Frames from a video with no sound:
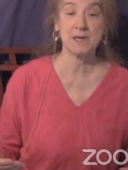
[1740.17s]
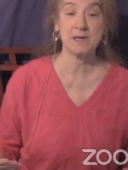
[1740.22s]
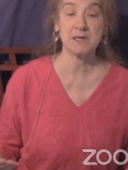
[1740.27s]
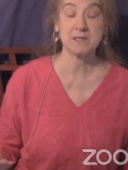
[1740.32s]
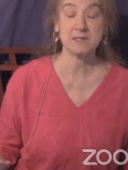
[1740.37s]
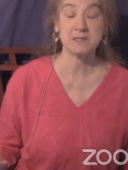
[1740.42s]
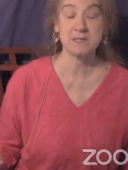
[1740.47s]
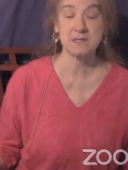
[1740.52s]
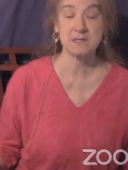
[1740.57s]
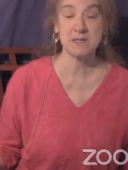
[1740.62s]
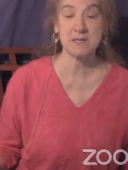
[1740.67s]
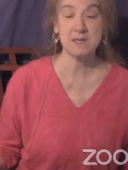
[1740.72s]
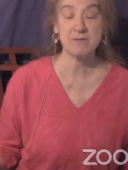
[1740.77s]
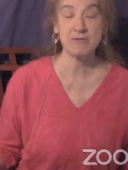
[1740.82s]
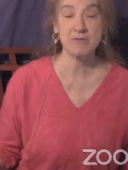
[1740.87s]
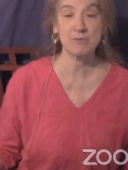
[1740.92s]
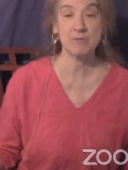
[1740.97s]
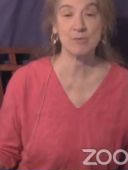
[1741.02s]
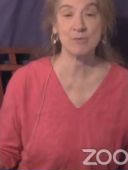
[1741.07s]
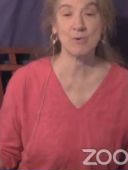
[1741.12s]
us
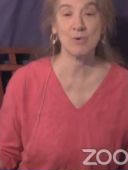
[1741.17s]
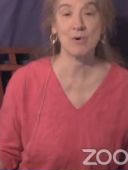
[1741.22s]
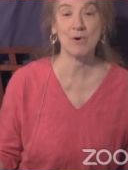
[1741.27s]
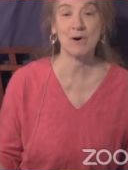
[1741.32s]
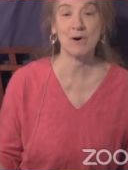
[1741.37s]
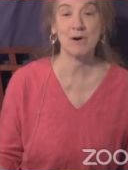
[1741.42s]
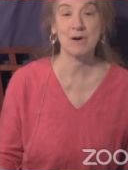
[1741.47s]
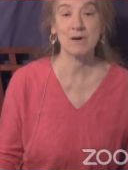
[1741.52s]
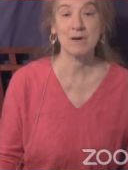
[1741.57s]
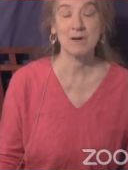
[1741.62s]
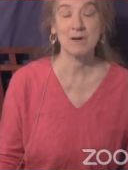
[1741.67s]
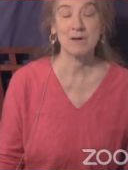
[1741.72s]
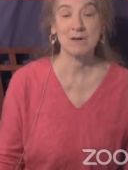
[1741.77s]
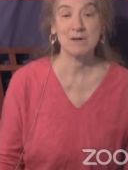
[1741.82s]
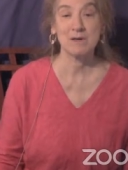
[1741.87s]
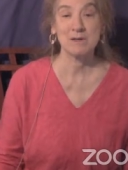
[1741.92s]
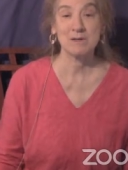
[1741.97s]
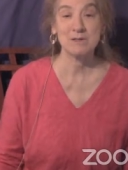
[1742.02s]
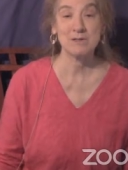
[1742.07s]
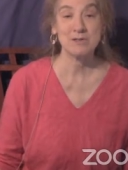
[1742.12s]
even more
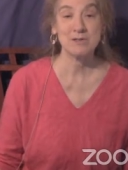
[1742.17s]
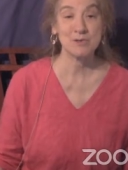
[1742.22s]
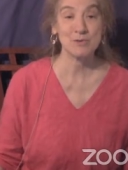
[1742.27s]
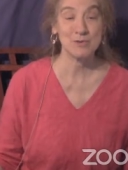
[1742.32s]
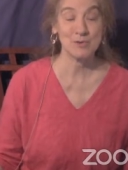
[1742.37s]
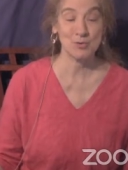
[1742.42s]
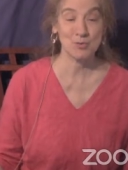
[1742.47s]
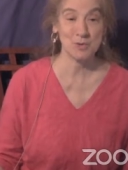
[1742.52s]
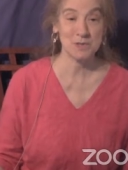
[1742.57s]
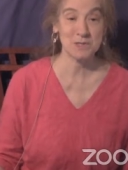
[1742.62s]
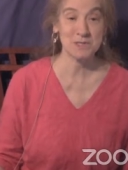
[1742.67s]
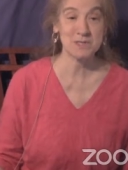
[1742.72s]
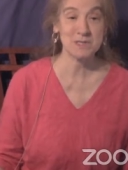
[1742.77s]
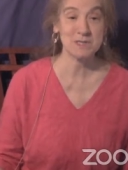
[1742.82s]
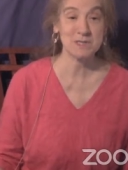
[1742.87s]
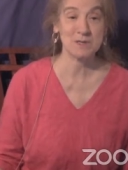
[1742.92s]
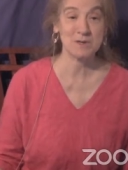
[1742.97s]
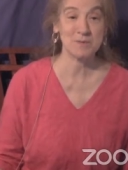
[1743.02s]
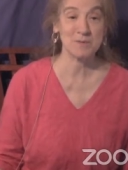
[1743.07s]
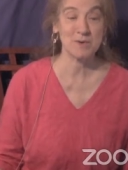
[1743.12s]
to the
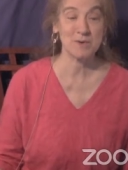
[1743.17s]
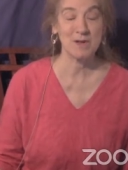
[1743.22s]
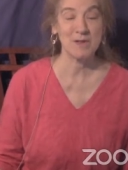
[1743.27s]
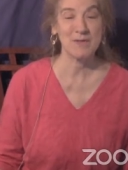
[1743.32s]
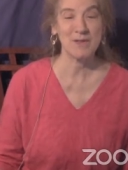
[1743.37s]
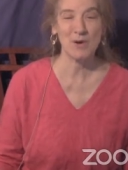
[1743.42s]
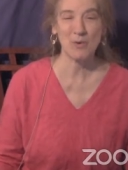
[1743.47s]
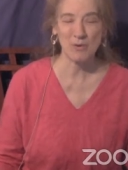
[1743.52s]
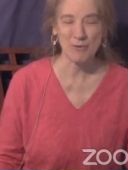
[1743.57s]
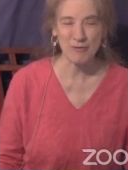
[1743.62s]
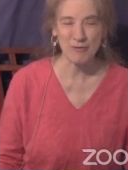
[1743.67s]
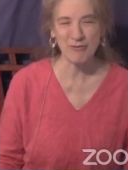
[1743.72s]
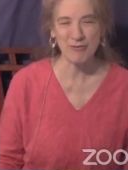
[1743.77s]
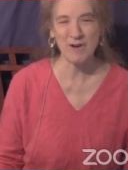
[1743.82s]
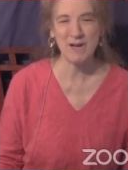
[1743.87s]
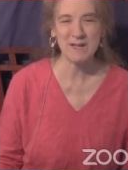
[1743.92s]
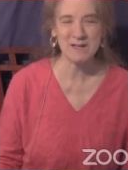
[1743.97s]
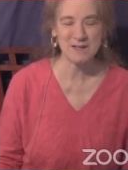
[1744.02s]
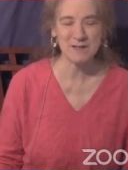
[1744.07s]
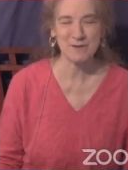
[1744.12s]
wisdom that will
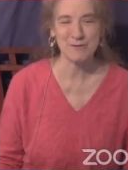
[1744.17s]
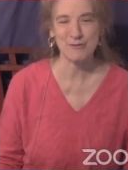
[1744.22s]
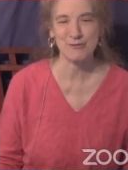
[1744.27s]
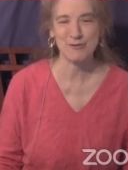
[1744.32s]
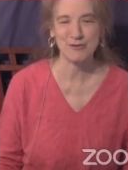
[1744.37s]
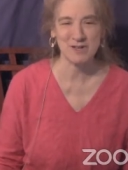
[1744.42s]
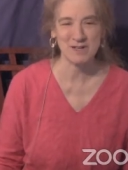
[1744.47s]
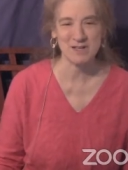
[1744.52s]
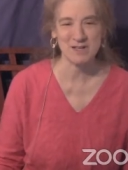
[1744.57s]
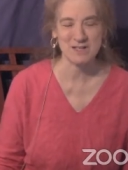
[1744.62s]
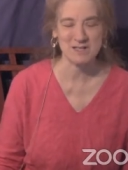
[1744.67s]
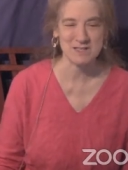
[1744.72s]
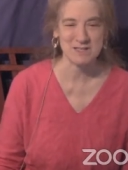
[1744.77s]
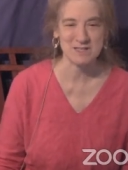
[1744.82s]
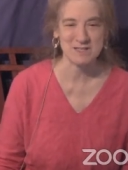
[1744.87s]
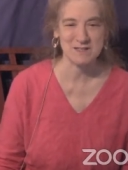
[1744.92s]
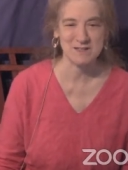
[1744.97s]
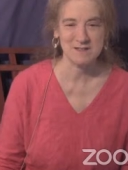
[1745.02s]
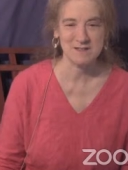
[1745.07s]
finally free us.